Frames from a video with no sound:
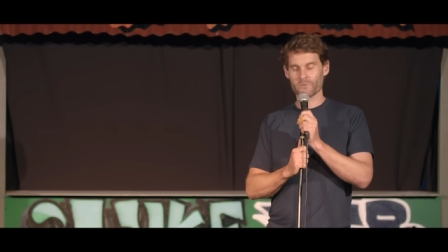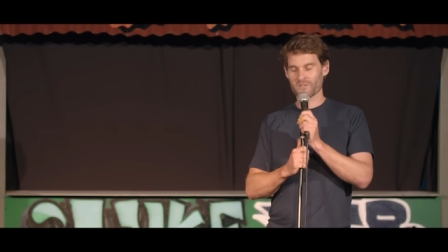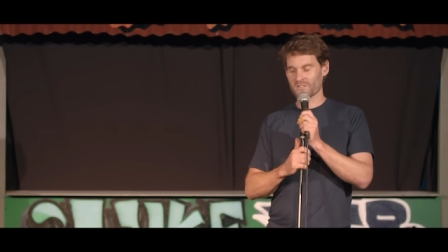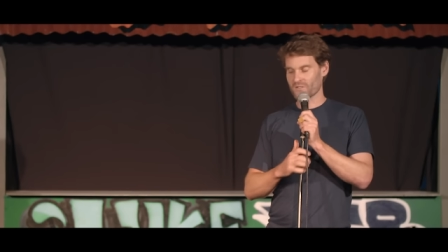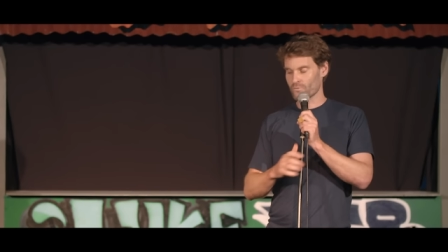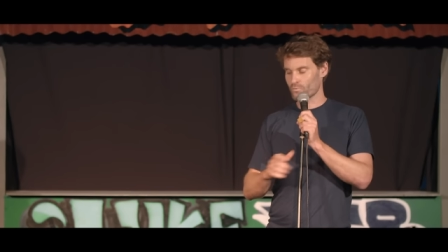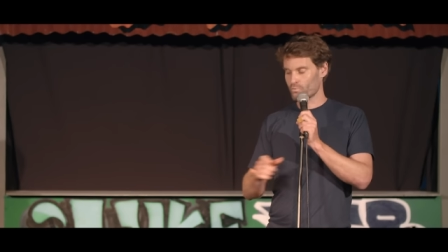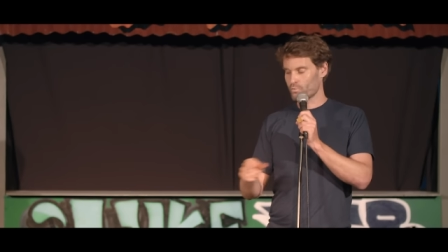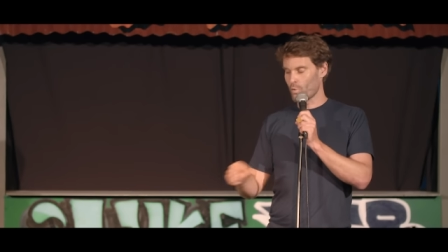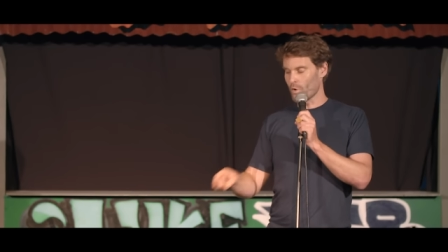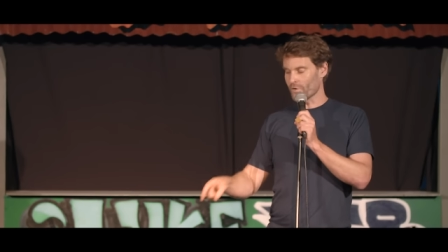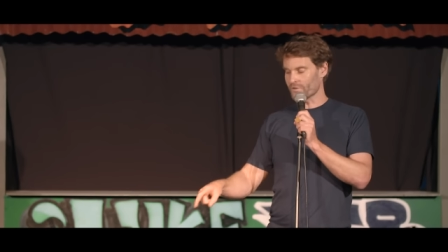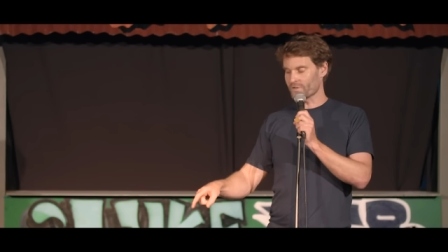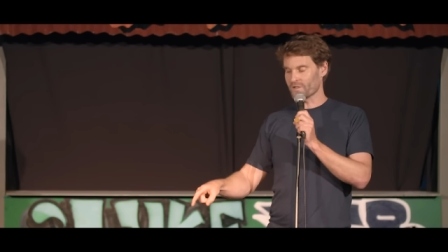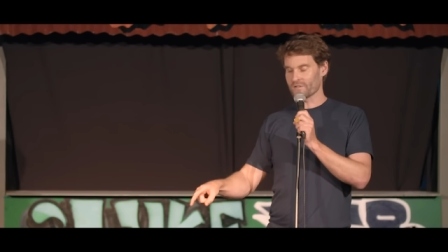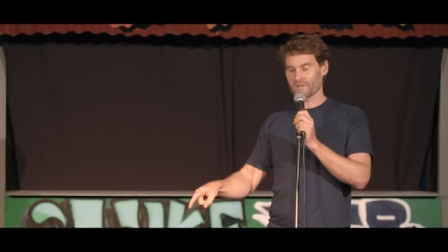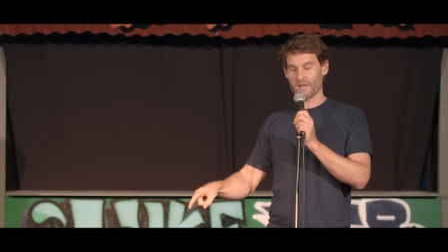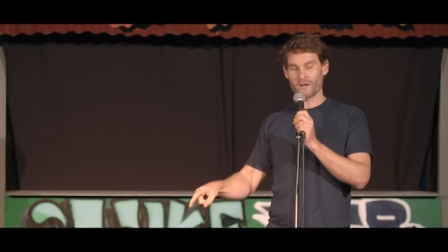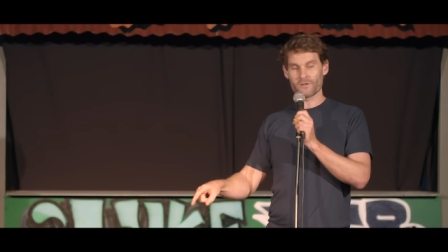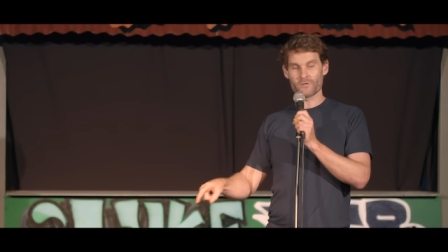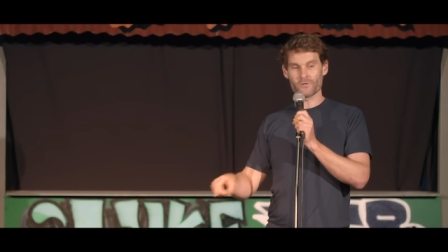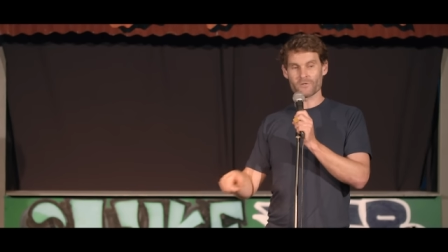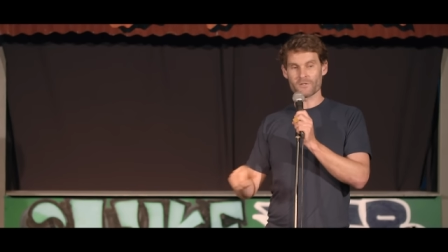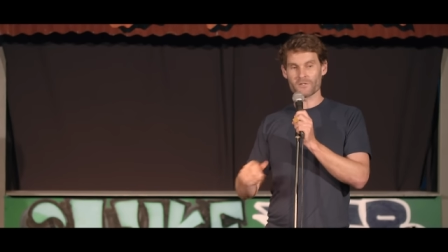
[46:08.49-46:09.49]
I said, what did
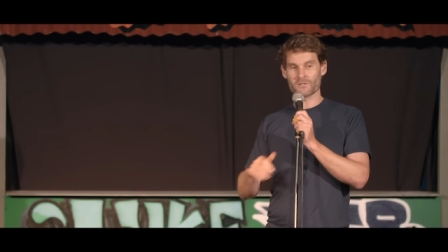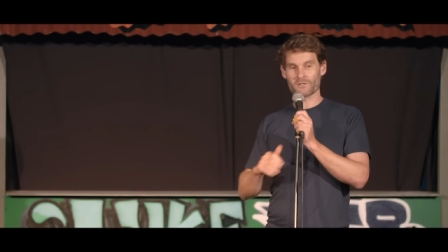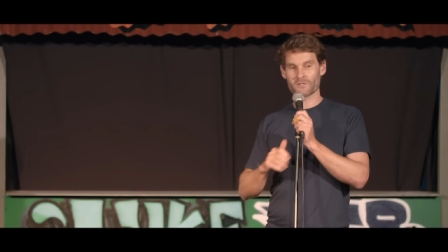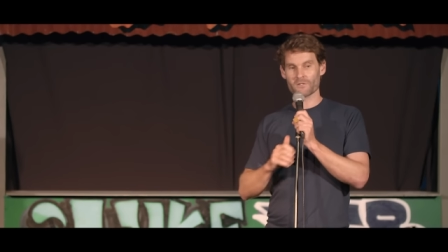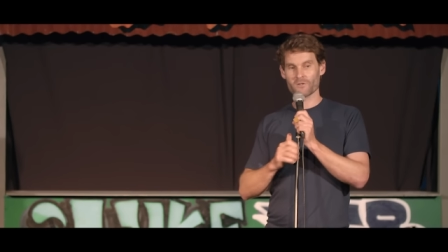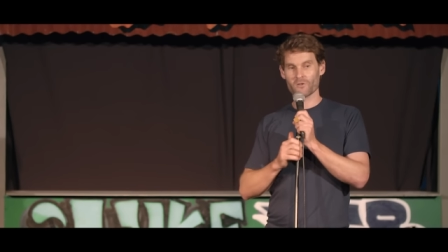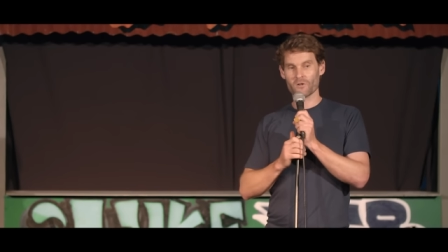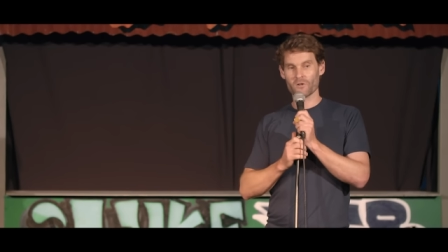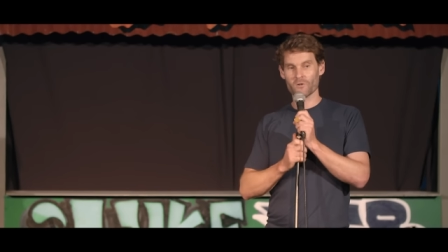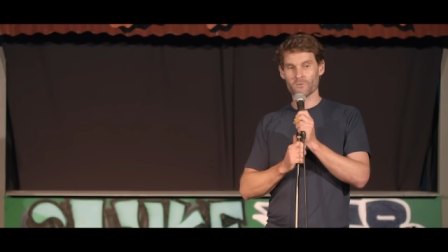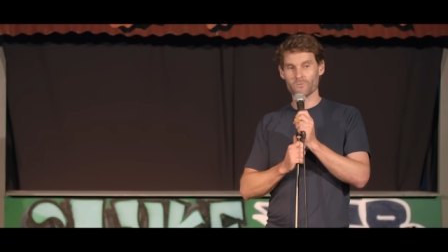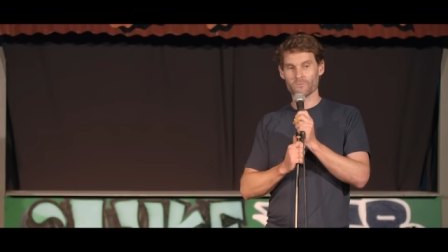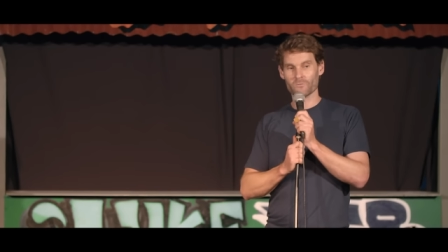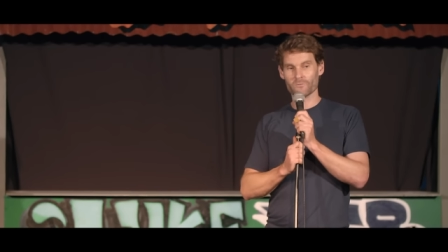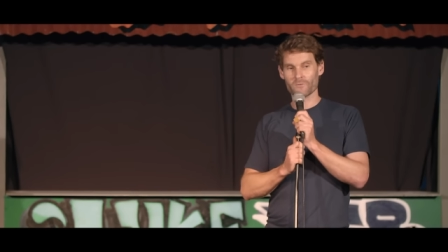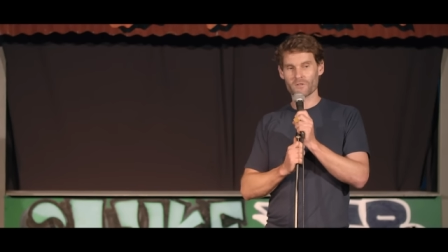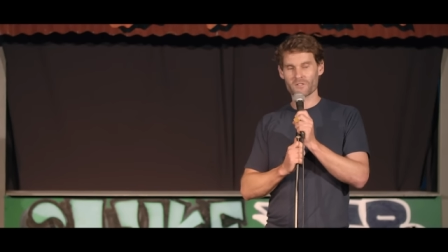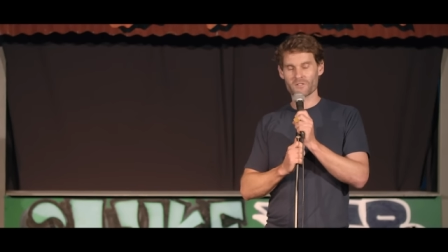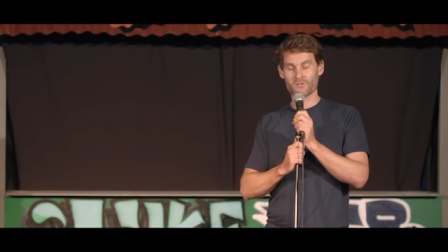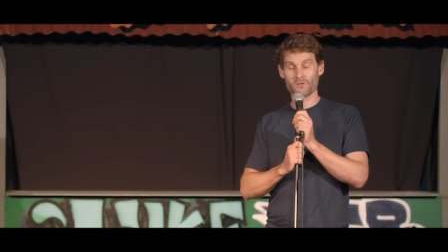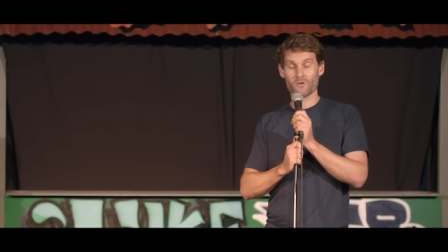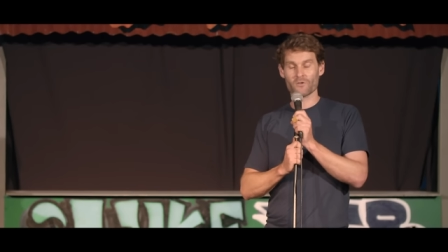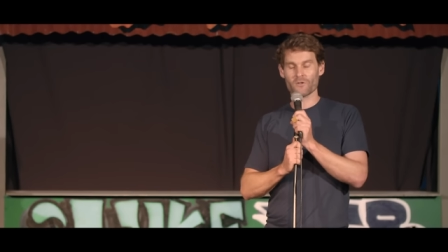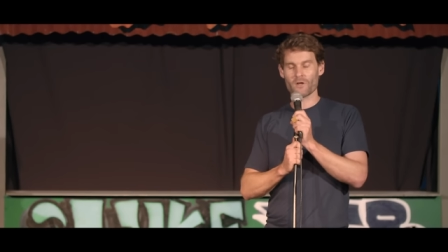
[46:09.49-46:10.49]
they do this time? And I
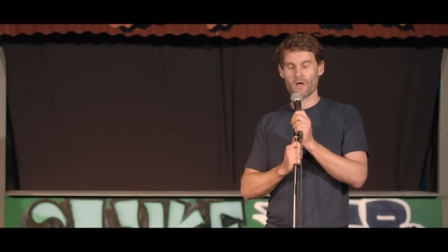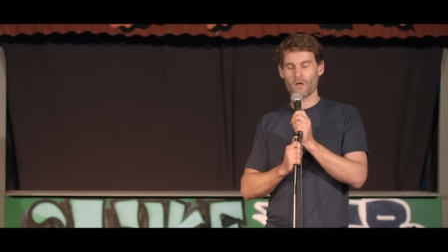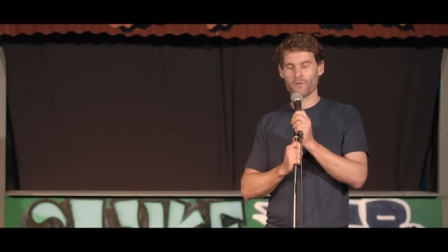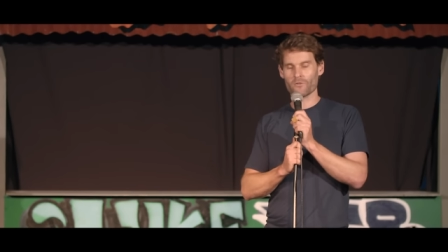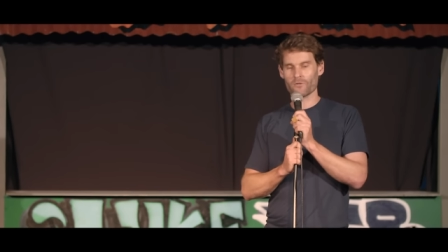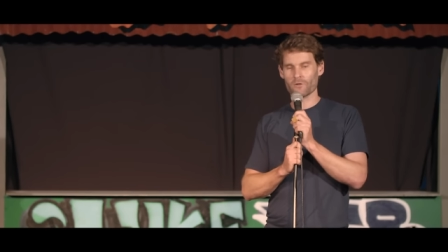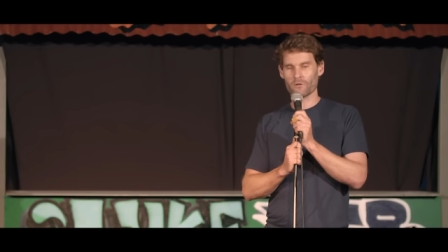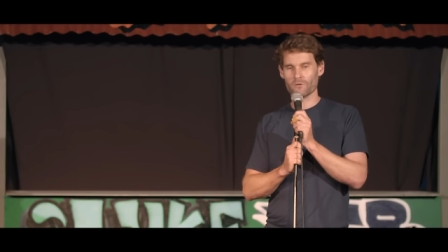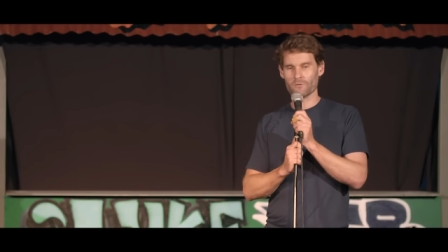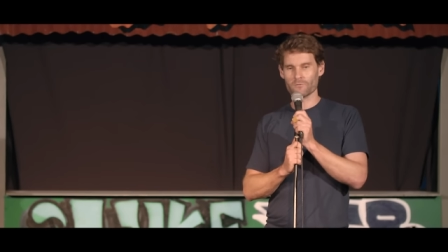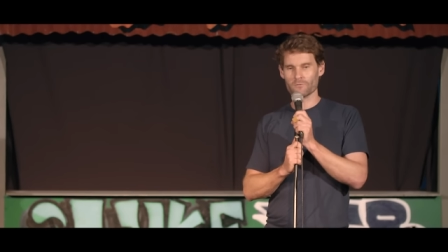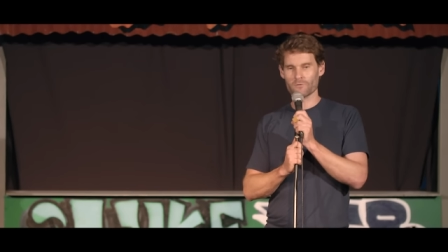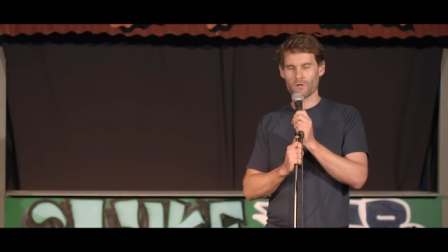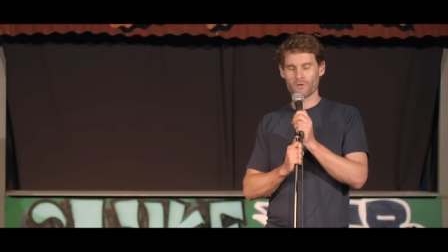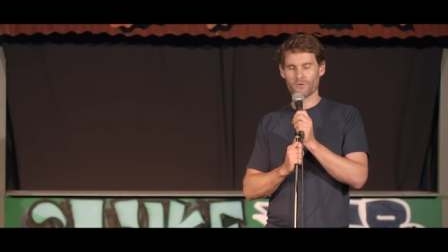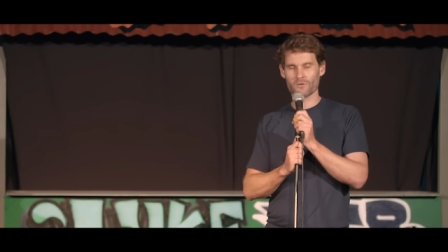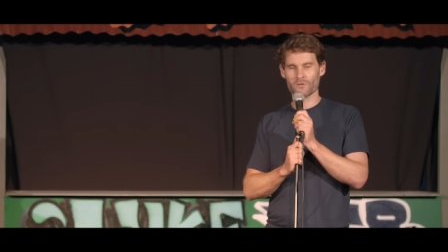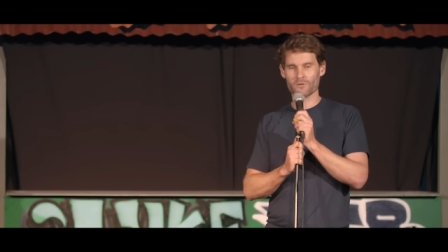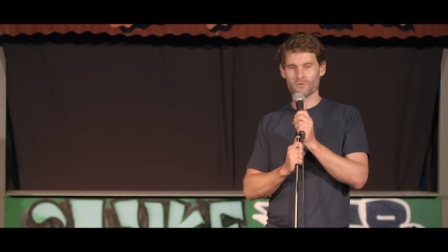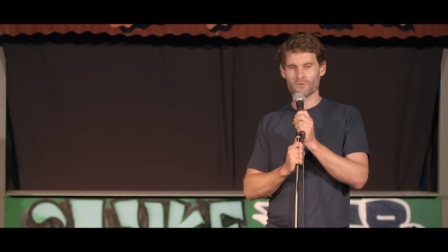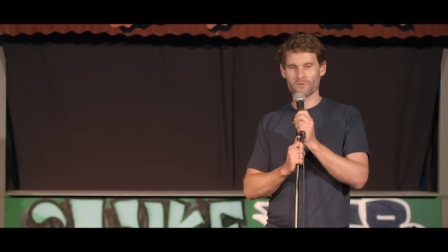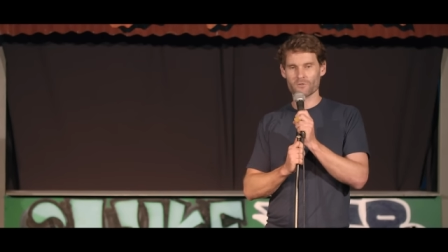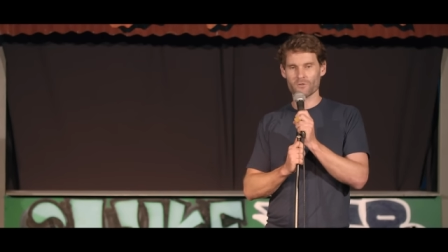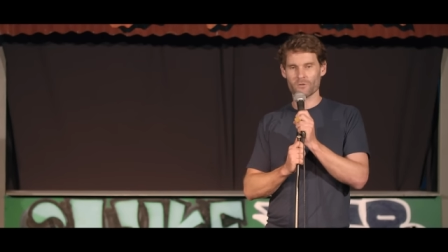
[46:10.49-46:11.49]
said, oh, nothing,
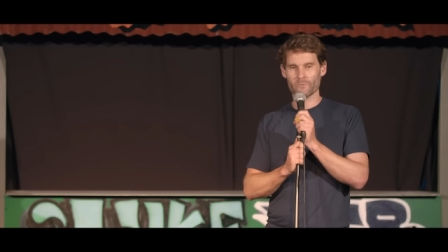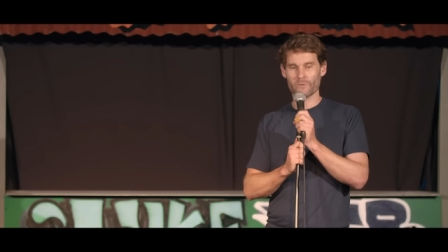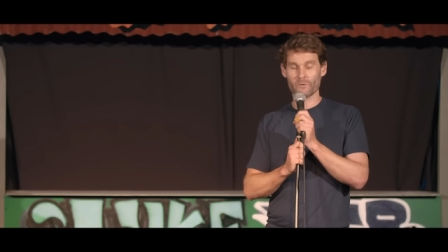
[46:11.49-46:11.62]
nothing at all. I